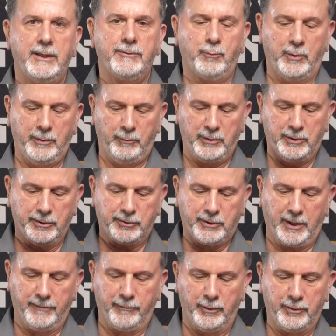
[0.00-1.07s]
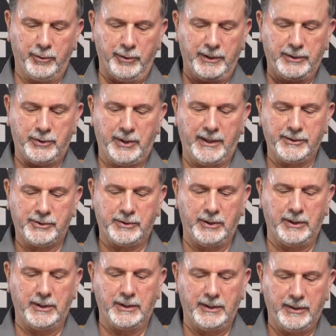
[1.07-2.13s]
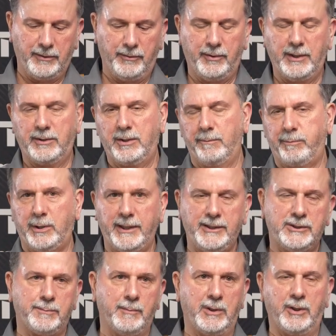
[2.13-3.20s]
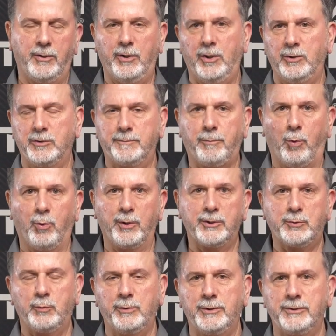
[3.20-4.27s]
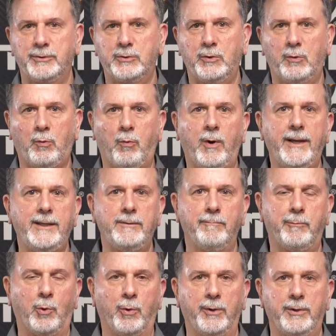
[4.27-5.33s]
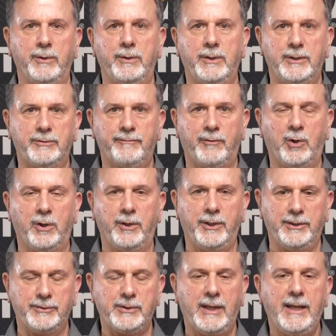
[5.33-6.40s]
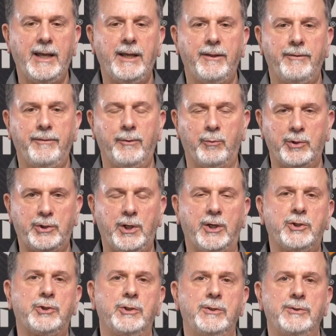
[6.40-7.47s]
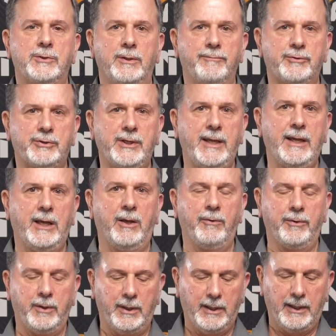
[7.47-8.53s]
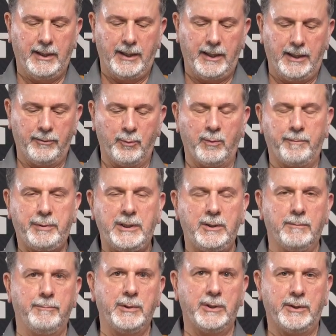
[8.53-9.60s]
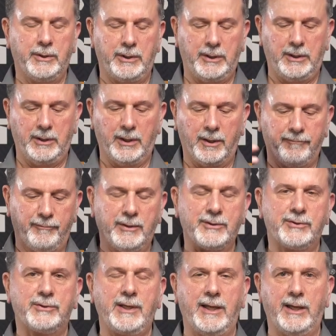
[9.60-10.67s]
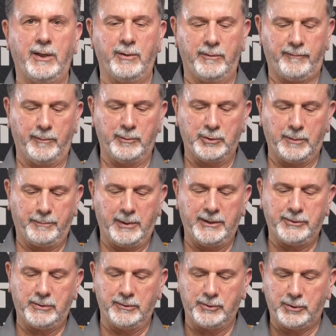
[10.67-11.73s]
We, we, discovered during testing that the placement of those ports was quite important as far as the reductions of sound and the repeatability of the sound from the suppressor.